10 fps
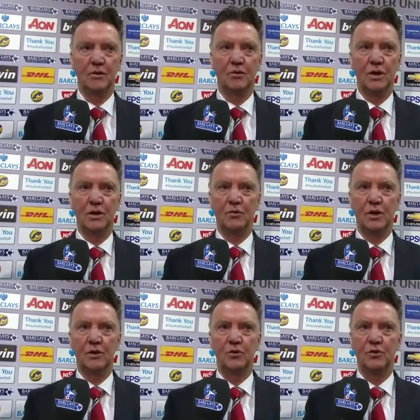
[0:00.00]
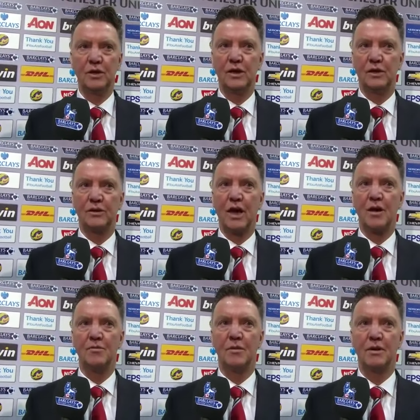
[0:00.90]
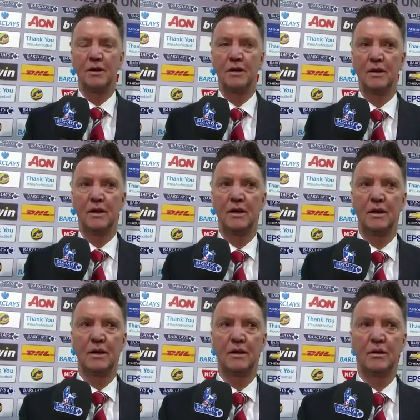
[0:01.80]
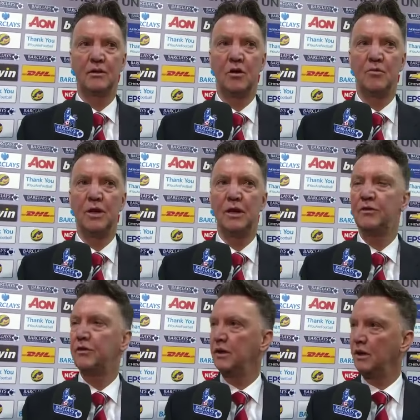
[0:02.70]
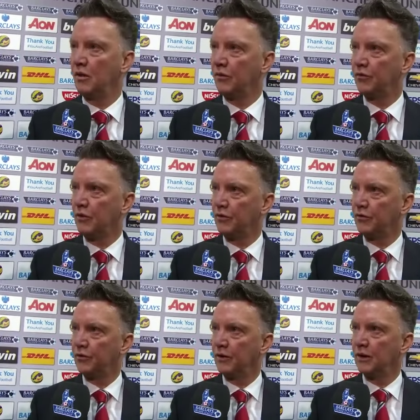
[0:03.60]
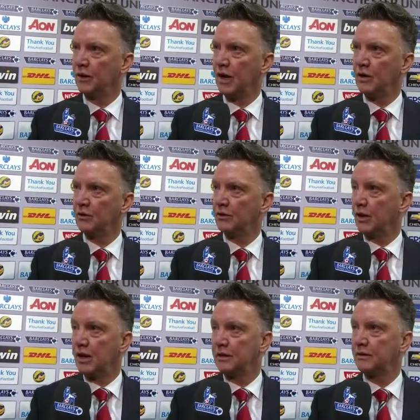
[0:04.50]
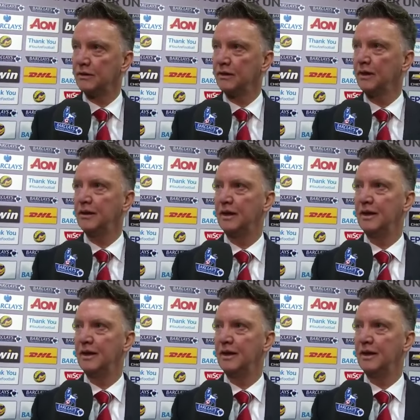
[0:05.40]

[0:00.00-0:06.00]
when when you see this game, uh, the dominancy of of our side, and